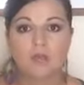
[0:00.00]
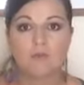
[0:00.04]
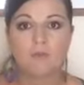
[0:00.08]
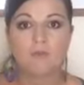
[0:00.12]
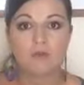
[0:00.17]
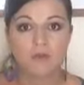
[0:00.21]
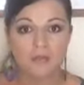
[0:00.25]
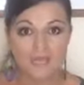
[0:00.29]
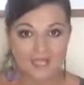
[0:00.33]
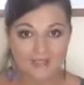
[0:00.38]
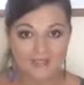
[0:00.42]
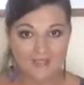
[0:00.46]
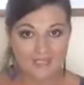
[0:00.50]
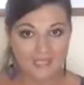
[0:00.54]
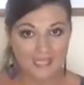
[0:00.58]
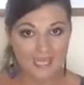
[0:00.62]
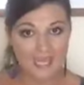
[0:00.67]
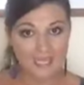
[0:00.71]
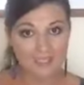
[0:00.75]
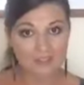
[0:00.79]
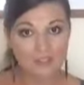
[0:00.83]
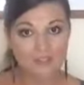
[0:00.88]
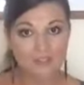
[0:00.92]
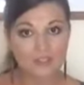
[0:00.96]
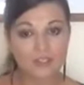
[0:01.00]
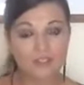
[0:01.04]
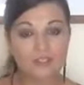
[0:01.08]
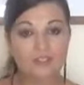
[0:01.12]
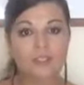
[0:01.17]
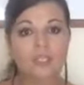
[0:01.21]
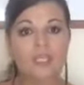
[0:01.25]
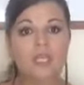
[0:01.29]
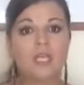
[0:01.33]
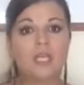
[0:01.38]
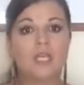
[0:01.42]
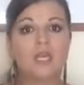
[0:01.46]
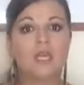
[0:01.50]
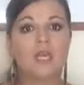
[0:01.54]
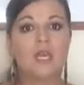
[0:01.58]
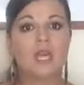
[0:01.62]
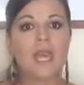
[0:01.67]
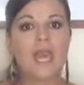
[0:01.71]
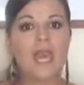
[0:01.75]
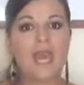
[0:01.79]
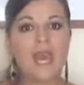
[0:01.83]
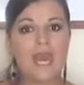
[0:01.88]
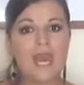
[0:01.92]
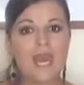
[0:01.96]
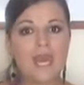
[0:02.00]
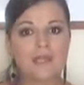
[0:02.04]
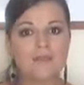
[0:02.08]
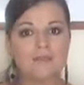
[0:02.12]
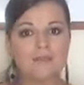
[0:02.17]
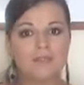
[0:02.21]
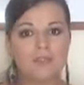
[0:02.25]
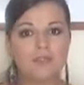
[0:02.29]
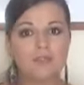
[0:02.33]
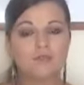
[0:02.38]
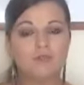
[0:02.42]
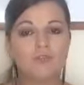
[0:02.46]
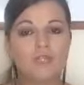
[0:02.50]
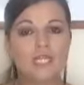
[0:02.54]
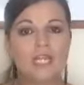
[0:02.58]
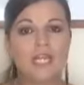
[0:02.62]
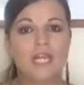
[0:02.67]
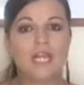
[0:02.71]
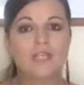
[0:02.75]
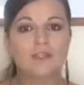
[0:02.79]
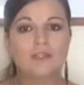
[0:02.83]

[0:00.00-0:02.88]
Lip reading: pronunciation, and you will